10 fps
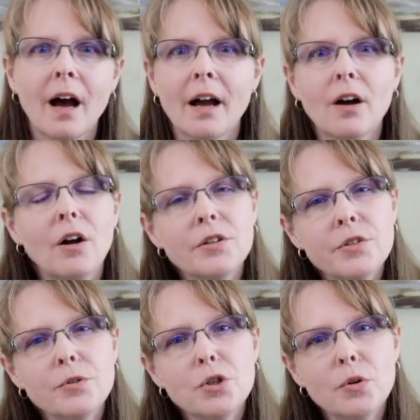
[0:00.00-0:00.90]
I
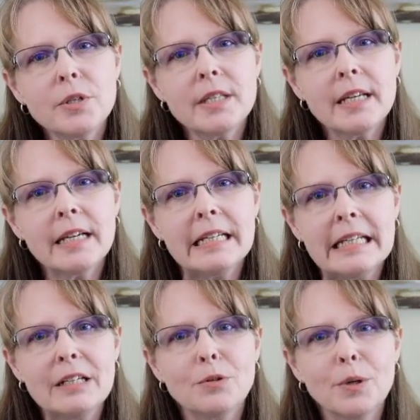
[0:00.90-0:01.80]
also don't see a
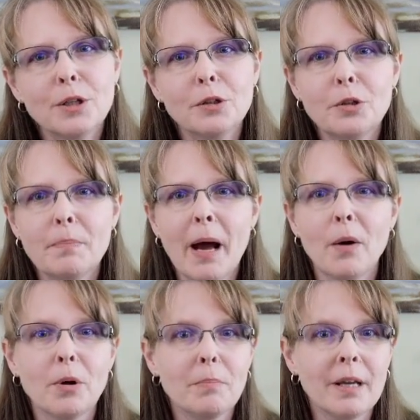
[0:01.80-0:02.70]
need to include
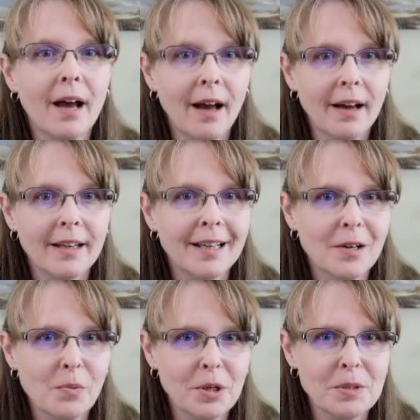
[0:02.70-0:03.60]
Power BI in
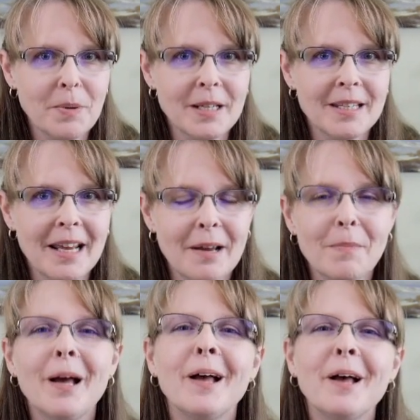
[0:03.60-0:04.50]
a workspace name,
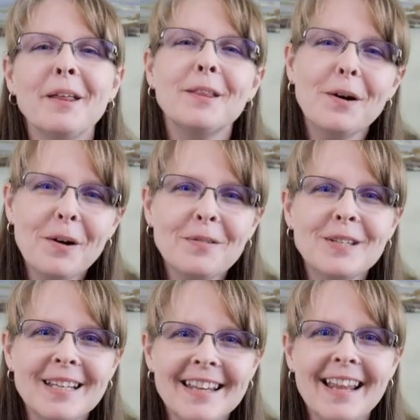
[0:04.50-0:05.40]
though I've
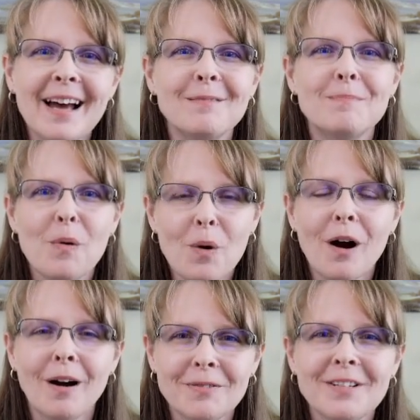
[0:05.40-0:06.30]
seen that more
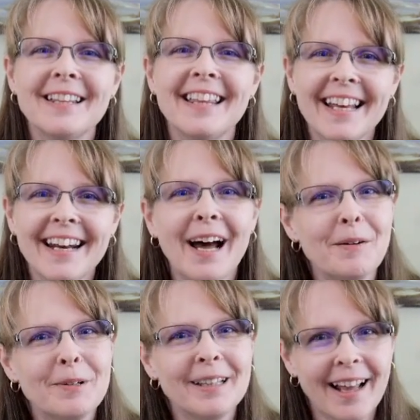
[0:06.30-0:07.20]
often than I
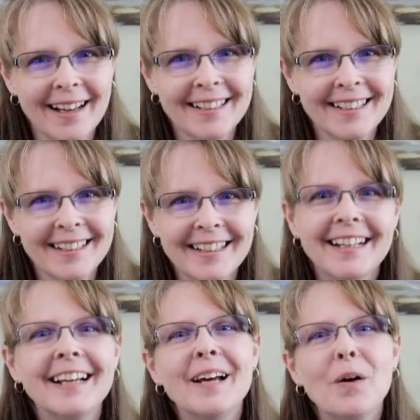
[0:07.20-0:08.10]
would like.
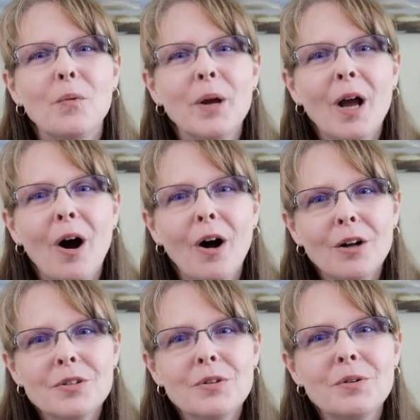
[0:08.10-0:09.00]
We
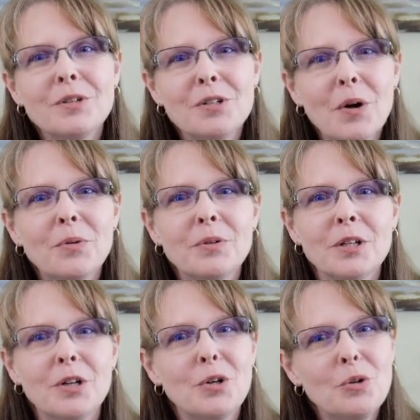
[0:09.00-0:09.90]
also don't
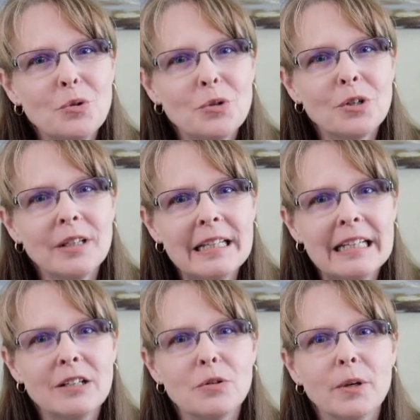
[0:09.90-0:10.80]
usually
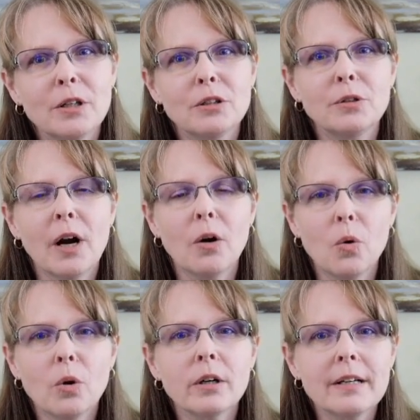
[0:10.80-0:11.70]
need to include our
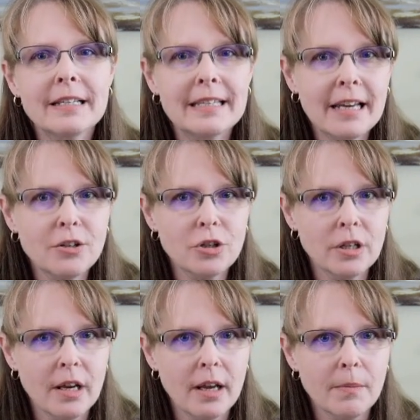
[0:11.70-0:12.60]

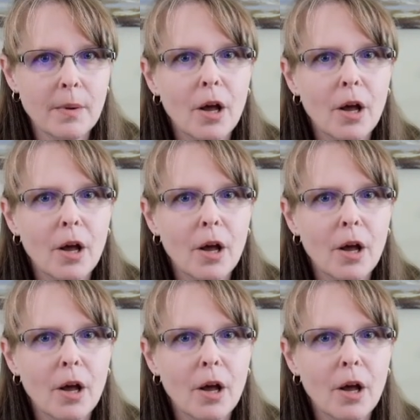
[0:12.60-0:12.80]
organization name,